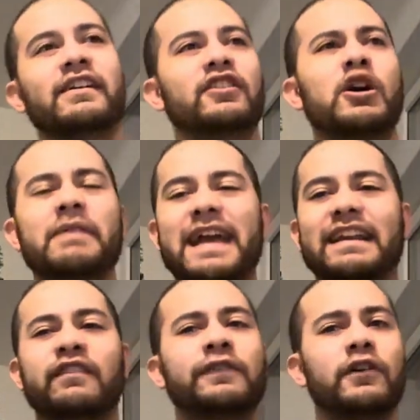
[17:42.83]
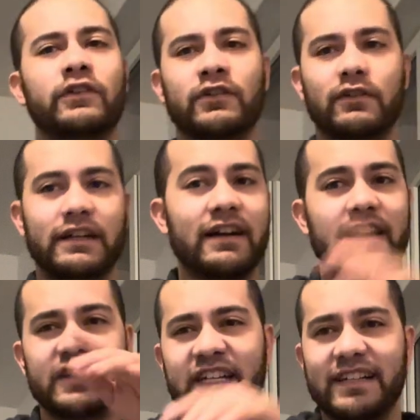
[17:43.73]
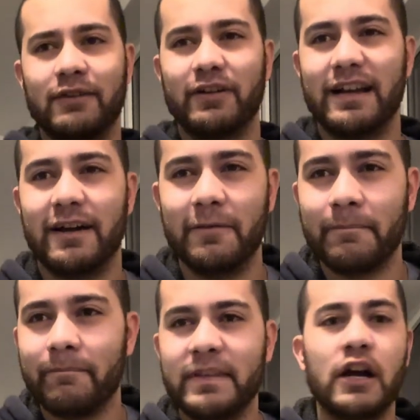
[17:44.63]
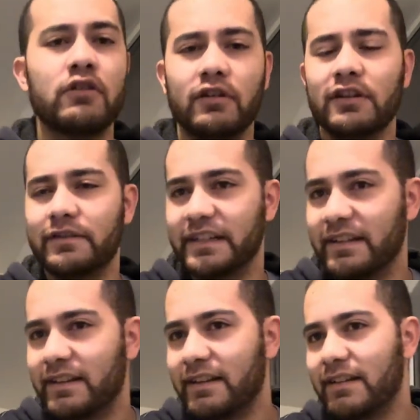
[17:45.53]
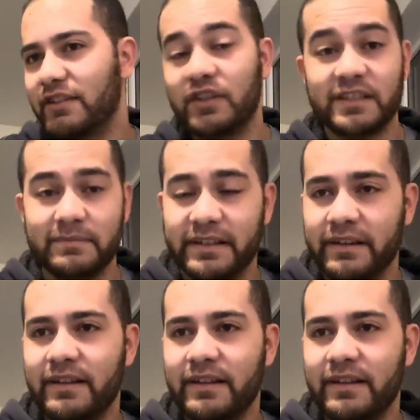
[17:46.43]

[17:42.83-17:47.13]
Dope 80s funk song. Y'all gotta check that one out. Y'all gonna love it. Trust me.